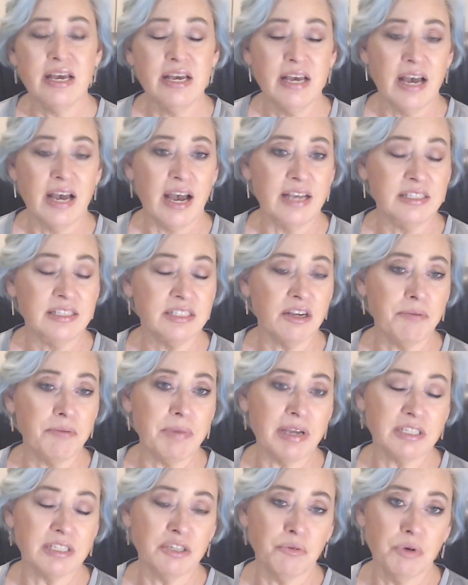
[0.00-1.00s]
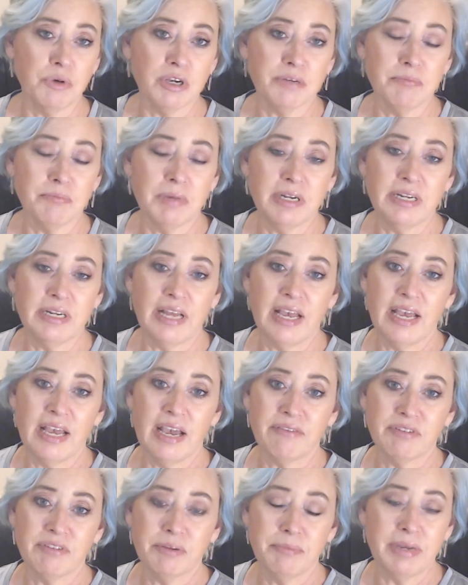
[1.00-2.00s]
I start back to work Monday
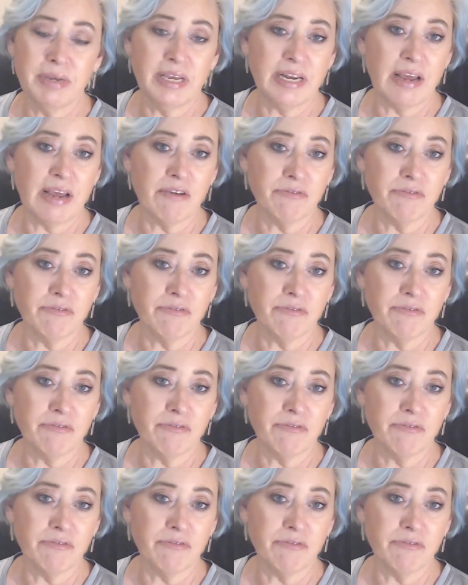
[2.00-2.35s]
after being out